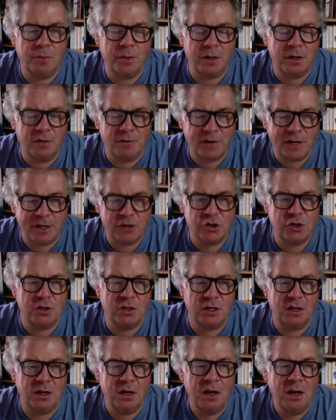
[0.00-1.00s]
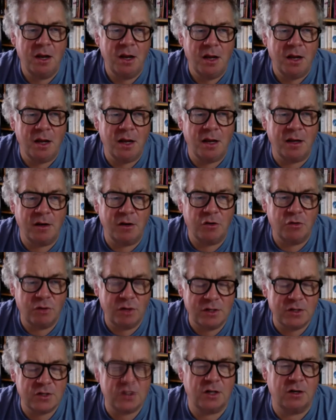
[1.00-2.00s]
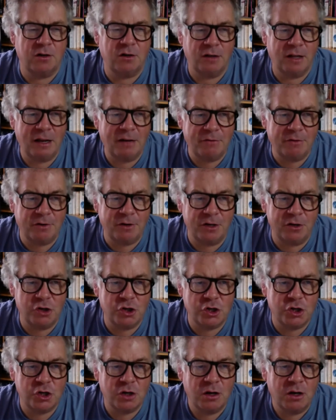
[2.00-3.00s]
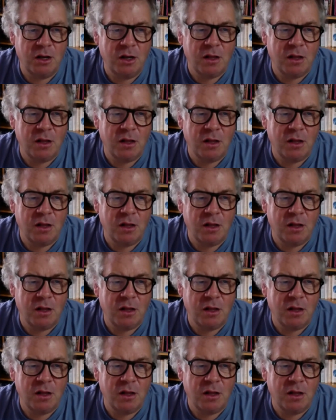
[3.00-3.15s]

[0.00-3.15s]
but have actually increased their leverage,